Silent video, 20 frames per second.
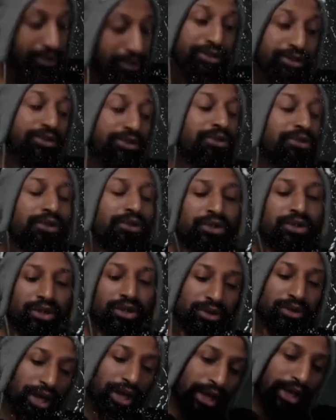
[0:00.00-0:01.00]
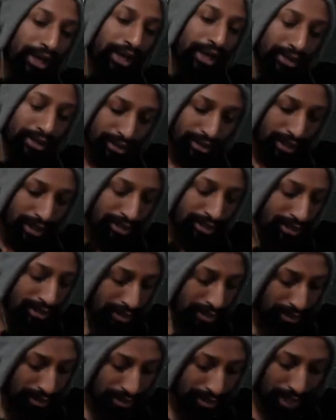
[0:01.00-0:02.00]
to. Okay. It's it's
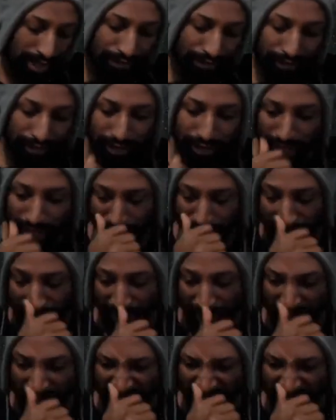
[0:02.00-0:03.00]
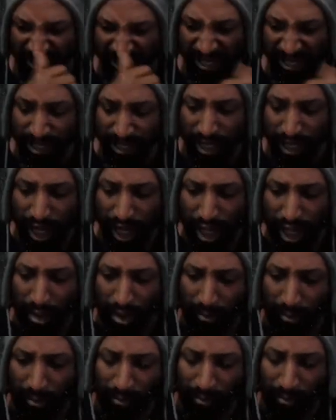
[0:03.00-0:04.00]
nothing like that.
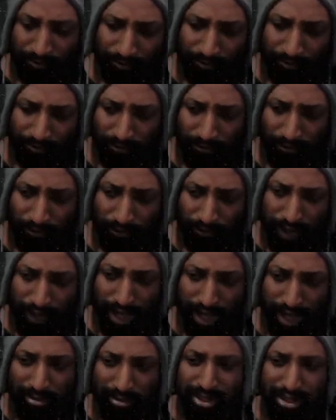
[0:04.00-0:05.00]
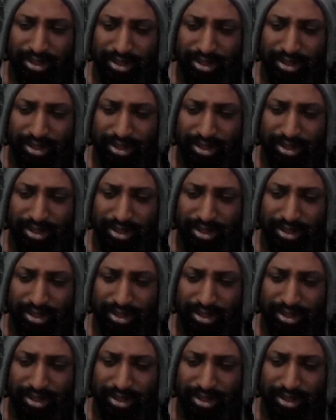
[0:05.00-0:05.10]
Um, we come into